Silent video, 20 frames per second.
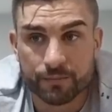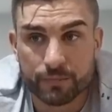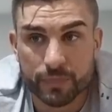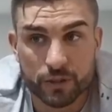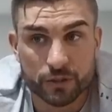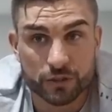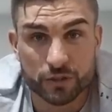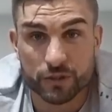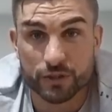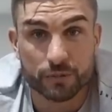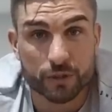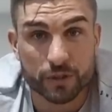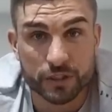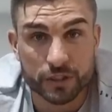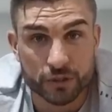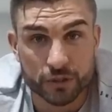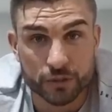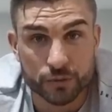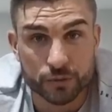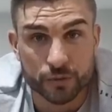because your
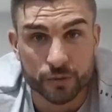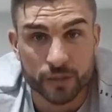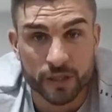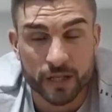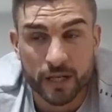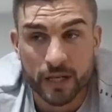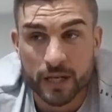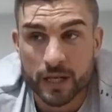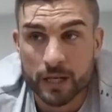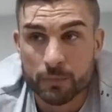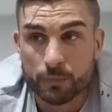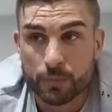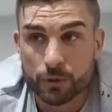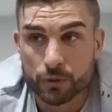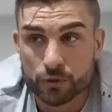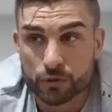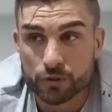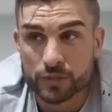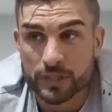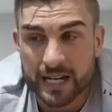body's used to it,
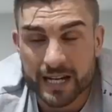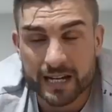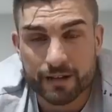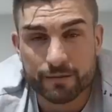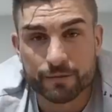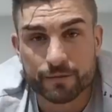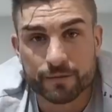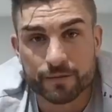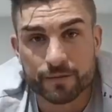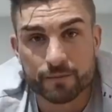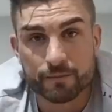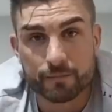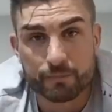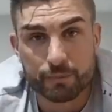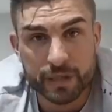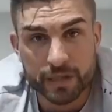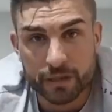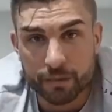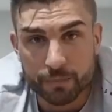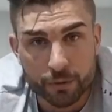but just have
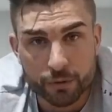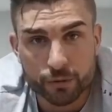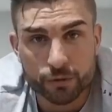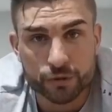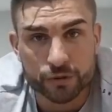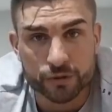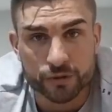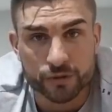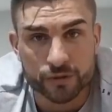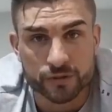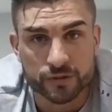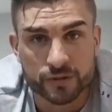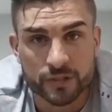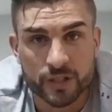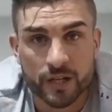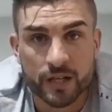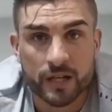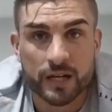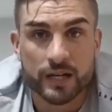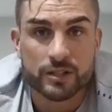bigger portions,
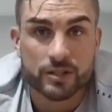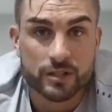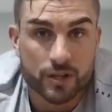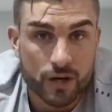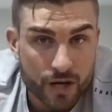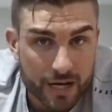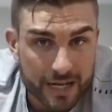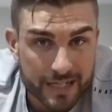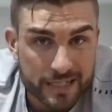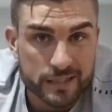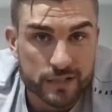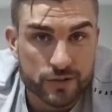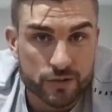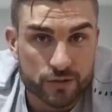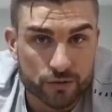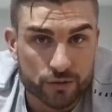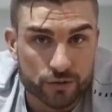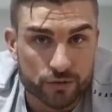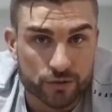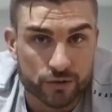start adding
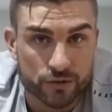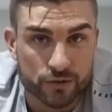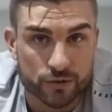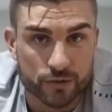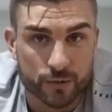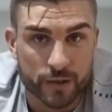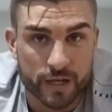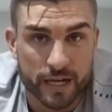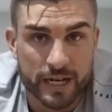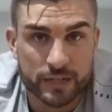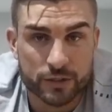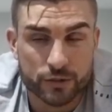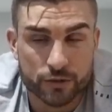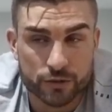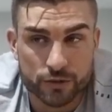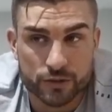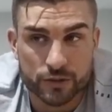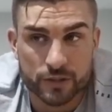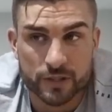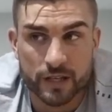sauces to it, and
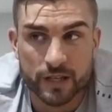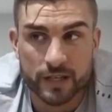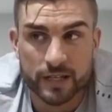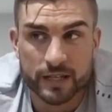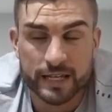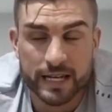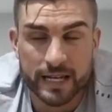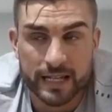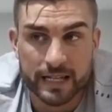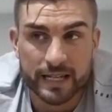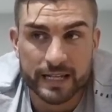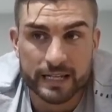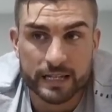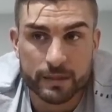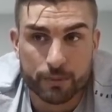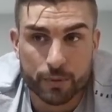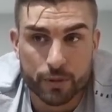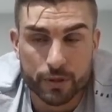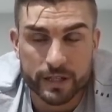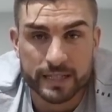just let
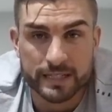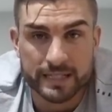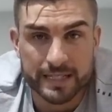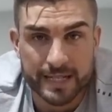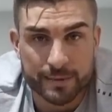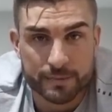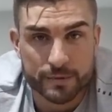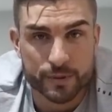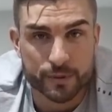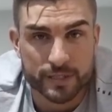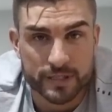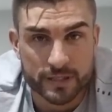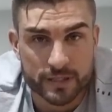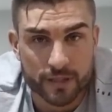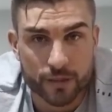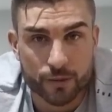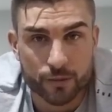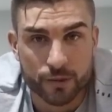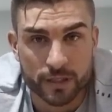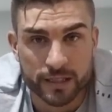your body adapt to it
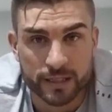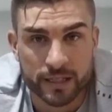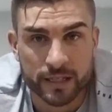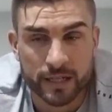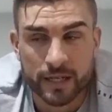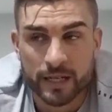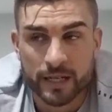slowly.